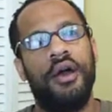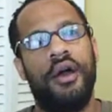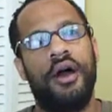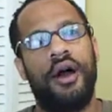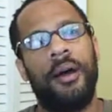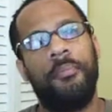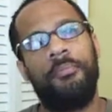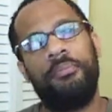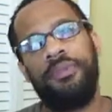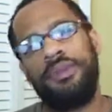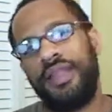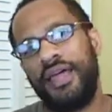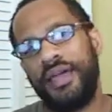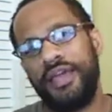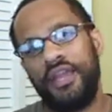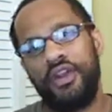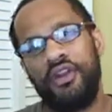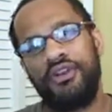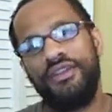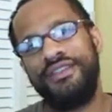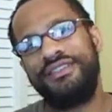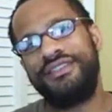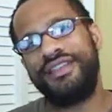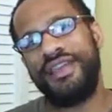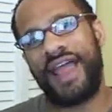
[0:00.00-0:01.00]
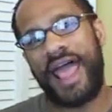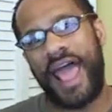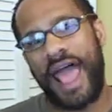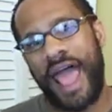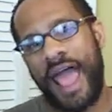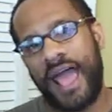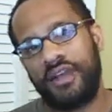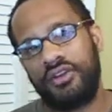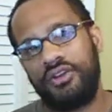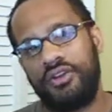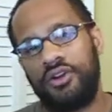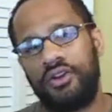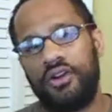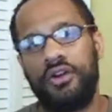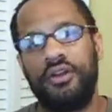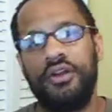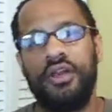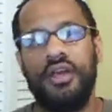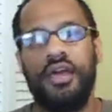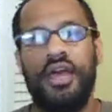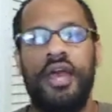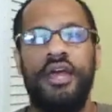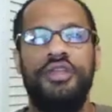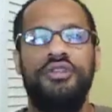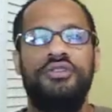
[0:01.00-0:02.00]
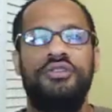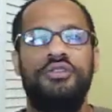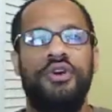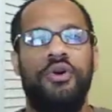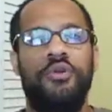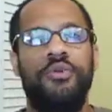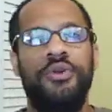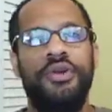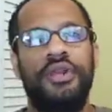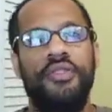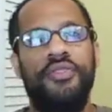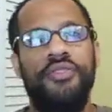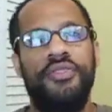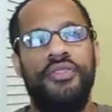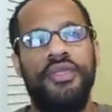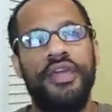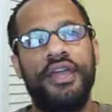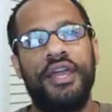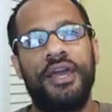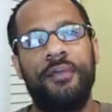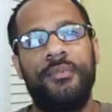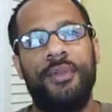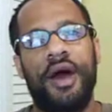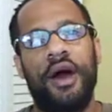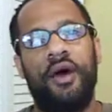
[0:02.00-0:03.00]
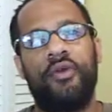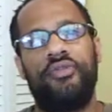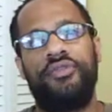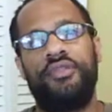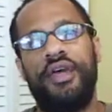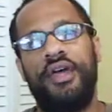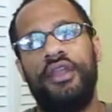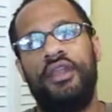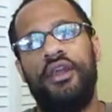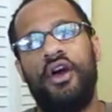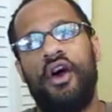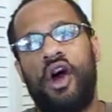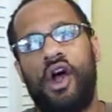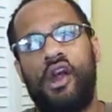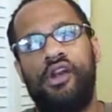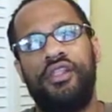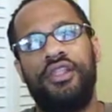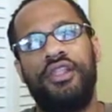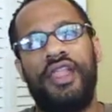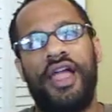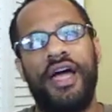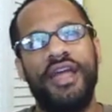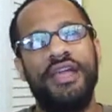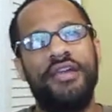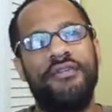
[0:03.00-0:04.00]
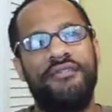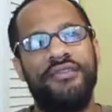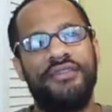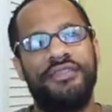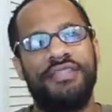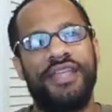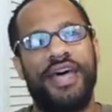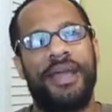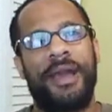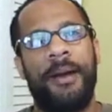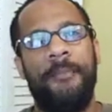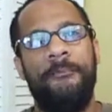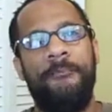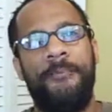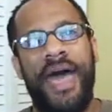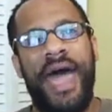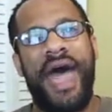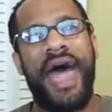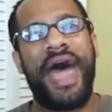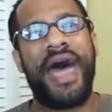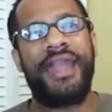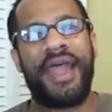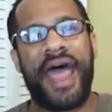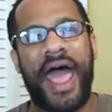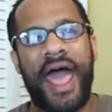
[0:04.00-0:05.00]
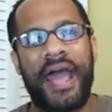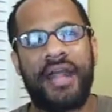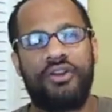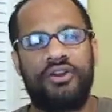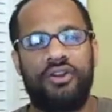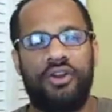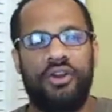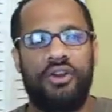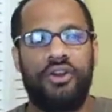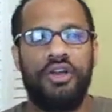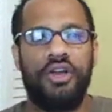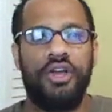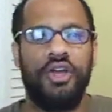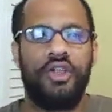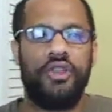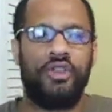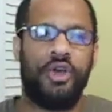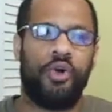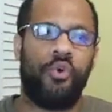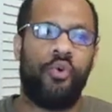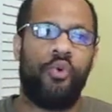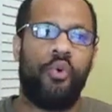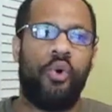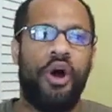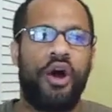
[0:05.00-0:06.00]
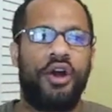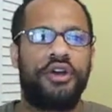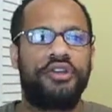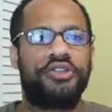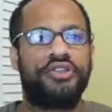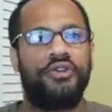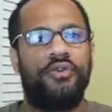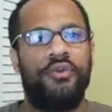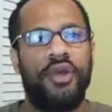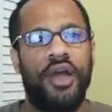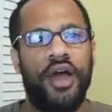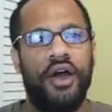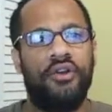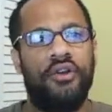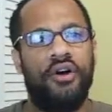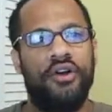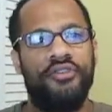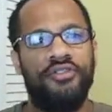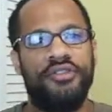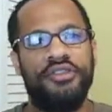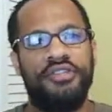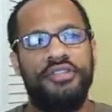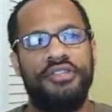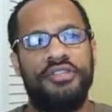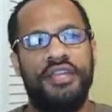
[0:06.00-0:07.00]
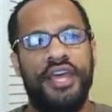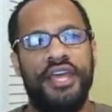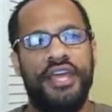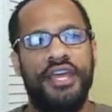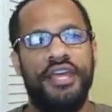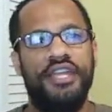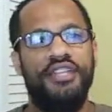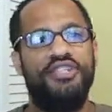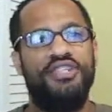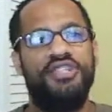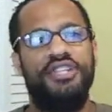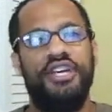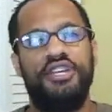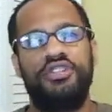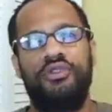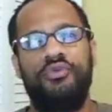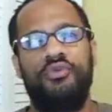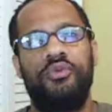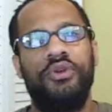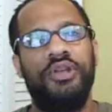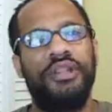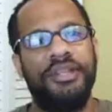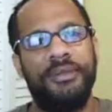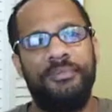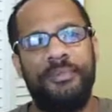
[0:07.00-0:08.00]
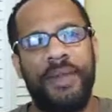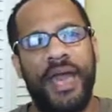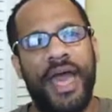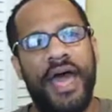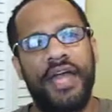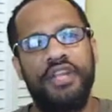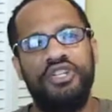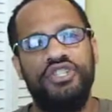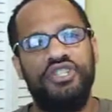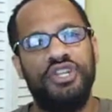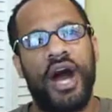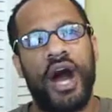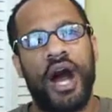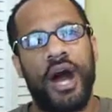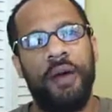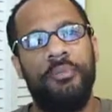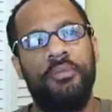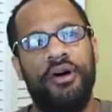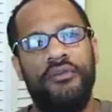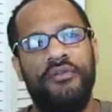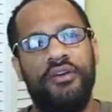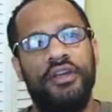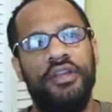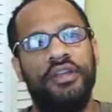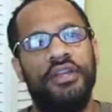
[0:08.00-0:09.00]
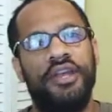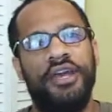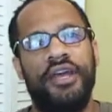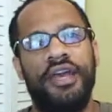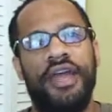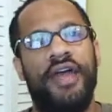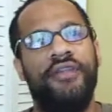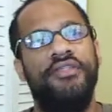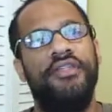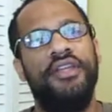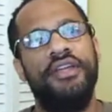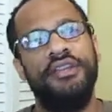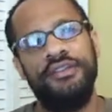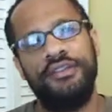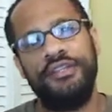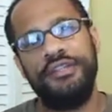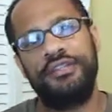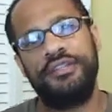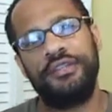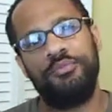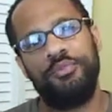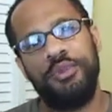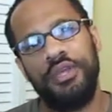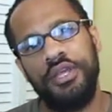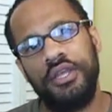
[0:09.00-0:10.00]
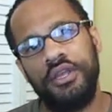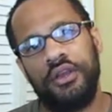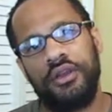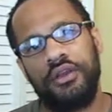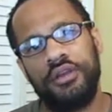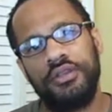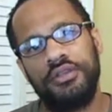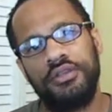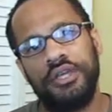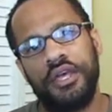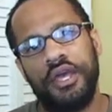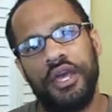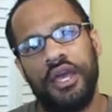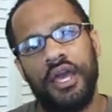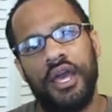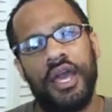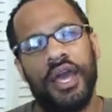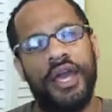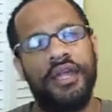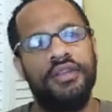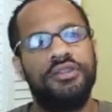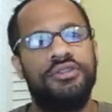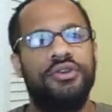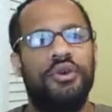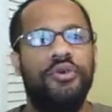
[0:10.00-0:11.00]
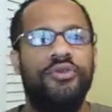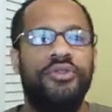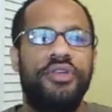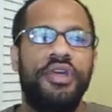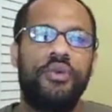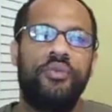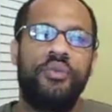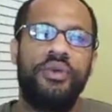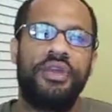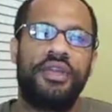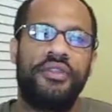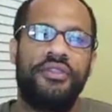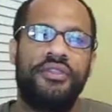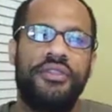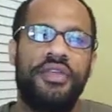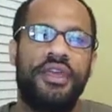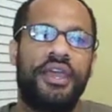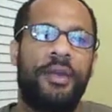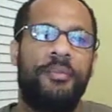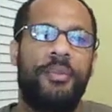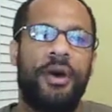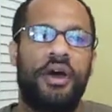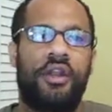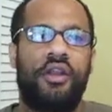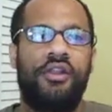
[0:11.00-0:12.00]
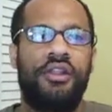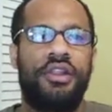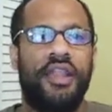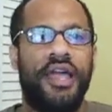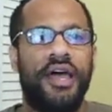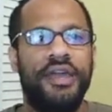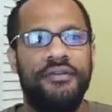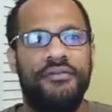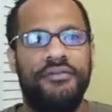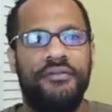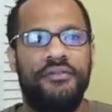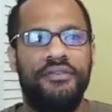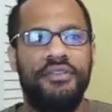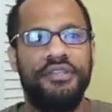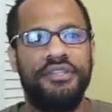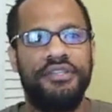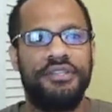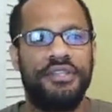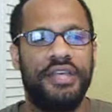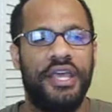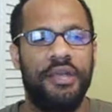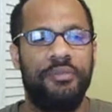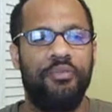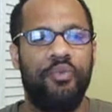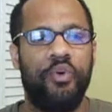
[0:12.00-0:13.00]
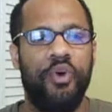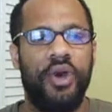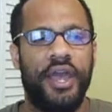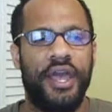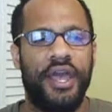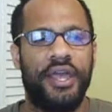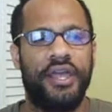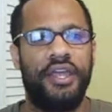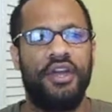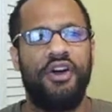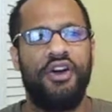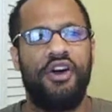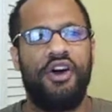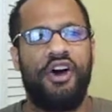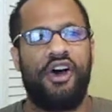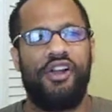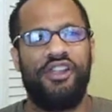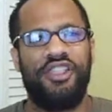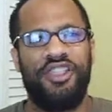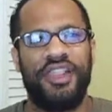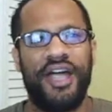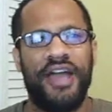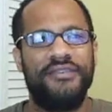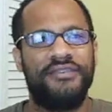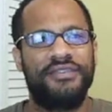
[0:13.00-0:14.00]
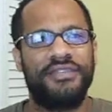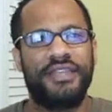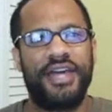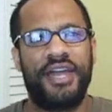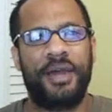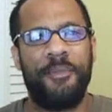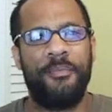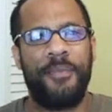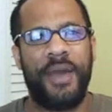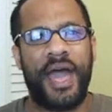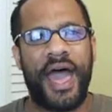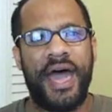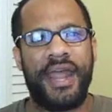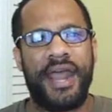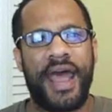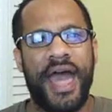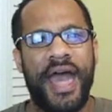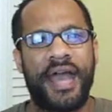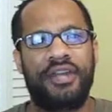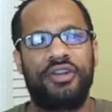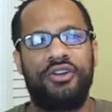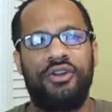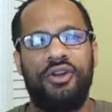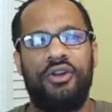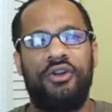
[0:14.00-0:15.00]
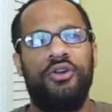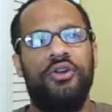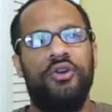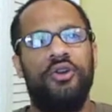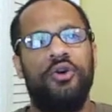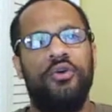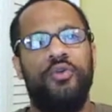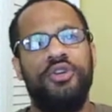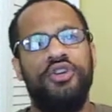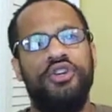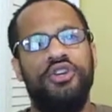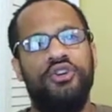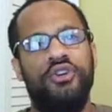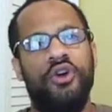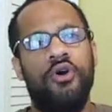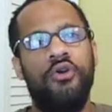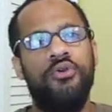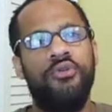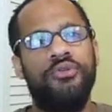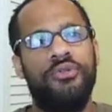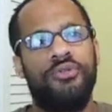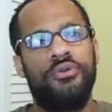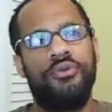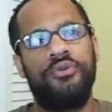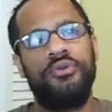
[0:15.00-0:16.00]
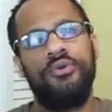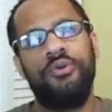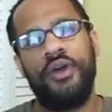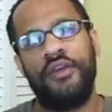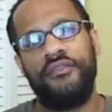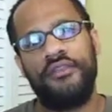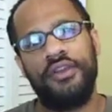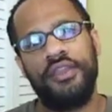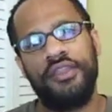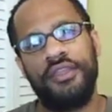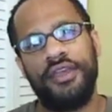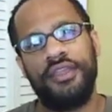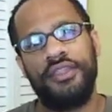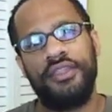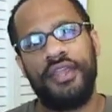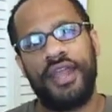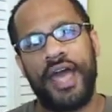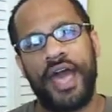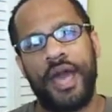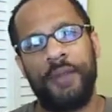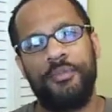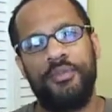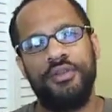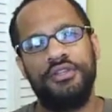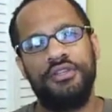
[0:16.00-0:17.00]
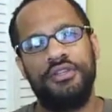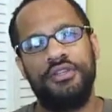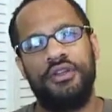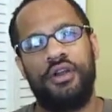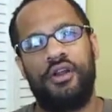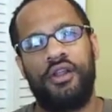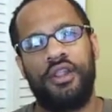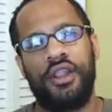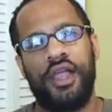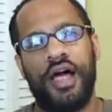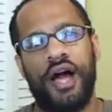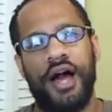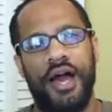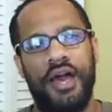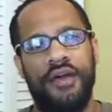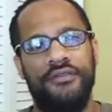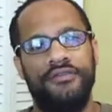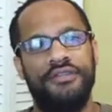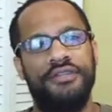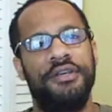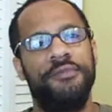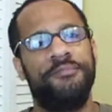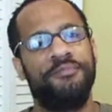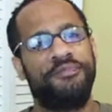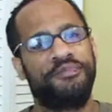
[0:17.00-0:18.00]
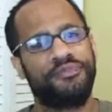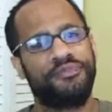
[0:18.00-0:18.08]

A player is an actor, and so we can think about that our life is like a bad actor that walks around on the stage, he does a really bad job of it, and then disappears. And so then we could think about our life in the same way. Our life's like a bad actor. We go through everything that happens in our lives.